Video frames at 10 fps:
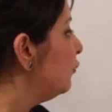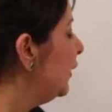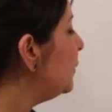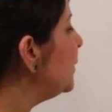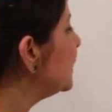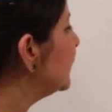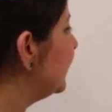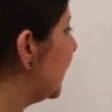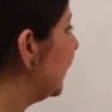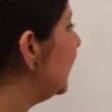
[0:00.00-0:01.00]
we'll be
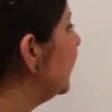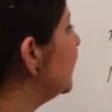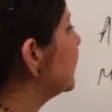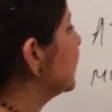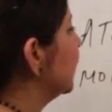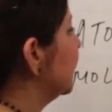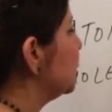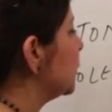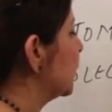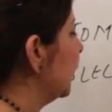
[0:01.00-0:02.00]
taking these
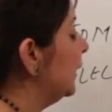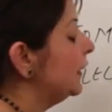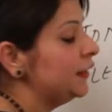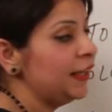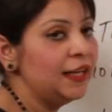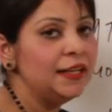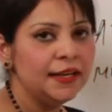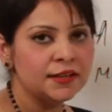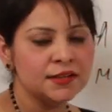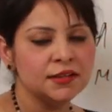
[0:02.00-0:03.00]
terms in detail
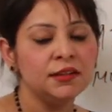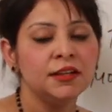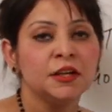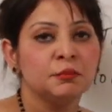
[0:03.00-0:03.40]
later,